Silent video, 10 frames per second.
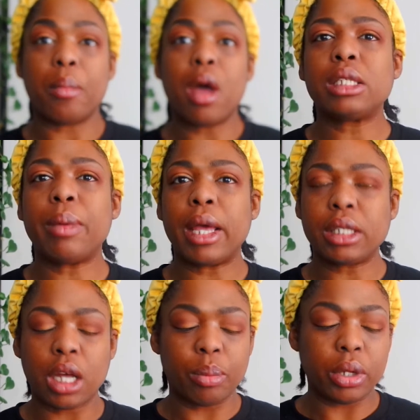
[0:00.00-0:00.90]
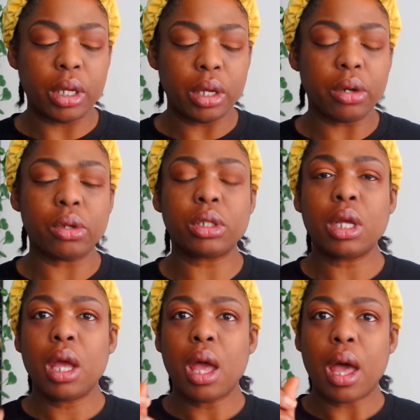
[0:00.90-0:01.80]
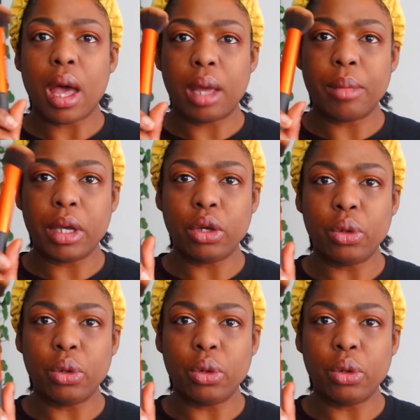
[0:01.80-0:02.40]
This past couple years, I've been